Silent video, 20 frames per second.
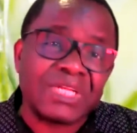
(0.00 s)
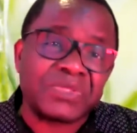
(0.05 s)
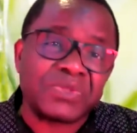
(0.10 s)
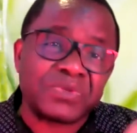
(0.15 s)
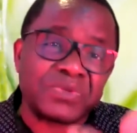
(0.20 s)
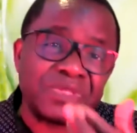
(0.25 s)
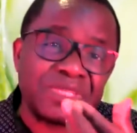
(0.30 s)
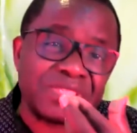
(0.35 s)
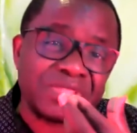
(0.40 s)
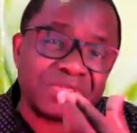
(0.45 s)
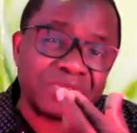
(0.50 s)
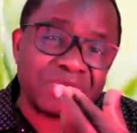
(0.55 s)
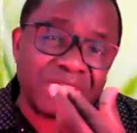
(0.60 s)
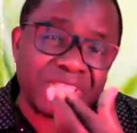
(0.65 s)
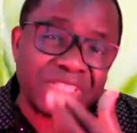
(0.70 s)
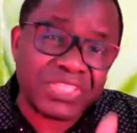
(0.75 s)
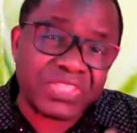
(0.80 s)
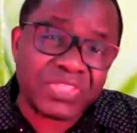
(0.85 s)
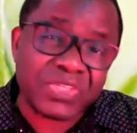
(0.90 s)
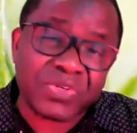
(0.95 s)
to this
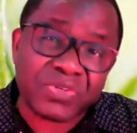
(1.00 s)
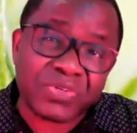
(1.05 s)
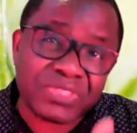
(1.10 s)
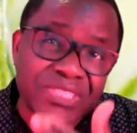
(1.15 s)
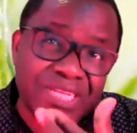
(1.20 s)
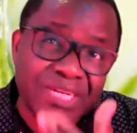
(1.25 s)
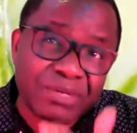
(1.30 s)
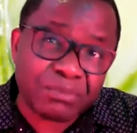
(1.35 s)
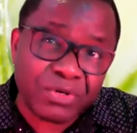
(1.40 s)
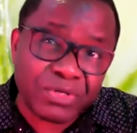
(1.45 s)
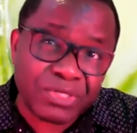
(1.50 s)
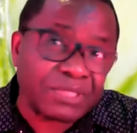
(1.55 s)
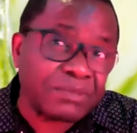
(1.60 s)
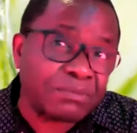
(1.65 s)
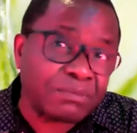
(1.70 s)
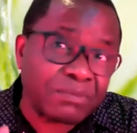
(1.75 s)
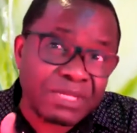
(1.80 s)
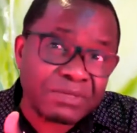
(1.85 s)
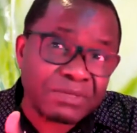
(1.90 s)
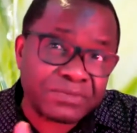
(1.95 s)
transitional ceremony,
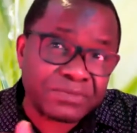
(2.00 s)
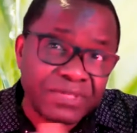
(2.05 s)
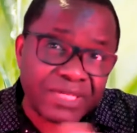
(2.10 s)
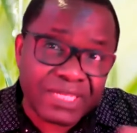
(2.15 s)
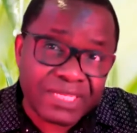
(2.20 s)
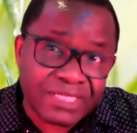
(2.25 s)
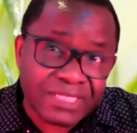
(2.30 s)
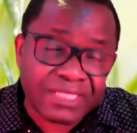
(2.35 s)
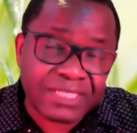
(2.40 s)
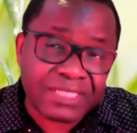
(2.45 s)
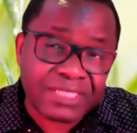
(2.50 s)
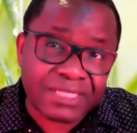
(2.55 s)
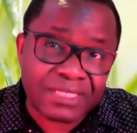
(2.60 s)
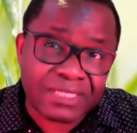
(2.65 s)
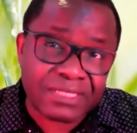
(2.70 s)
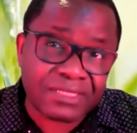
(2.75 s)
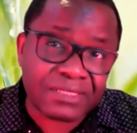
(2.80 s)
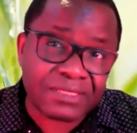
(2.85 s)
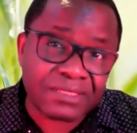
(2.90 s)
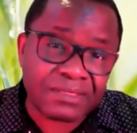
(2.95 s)
my friends
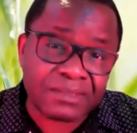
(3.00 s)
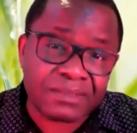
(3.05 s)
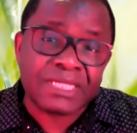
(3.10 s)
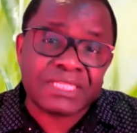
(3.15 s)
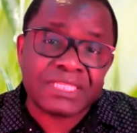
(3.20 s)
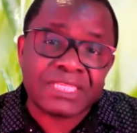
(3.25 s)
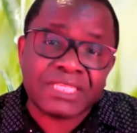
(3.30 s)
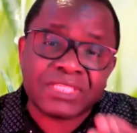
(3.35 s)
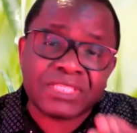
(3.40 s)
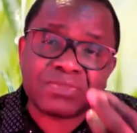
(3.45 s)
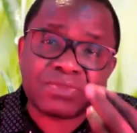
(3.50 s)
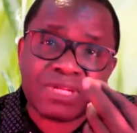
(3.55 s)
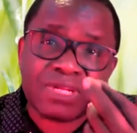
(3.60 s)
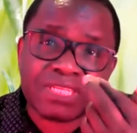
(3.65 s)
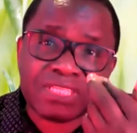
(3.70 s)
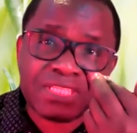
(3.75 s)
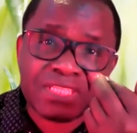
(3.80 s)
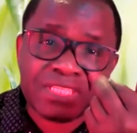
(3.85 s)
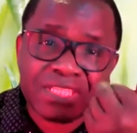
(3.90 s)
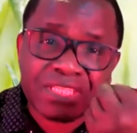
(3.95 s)
this
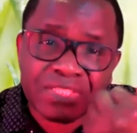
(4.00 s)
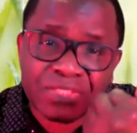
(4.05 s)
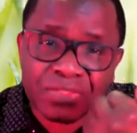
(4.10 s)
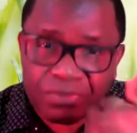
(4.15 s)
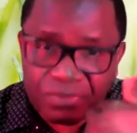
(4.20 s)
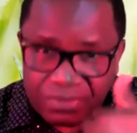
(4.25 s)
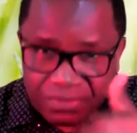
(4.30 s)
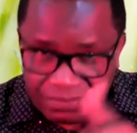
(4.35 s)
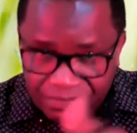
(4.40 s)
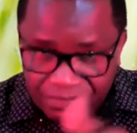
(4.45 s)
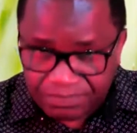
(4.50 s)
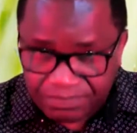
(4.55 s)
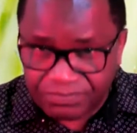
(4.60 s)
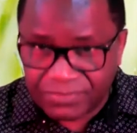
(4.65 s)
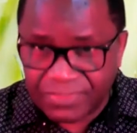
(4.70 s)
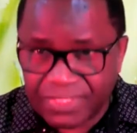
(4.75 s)
transition,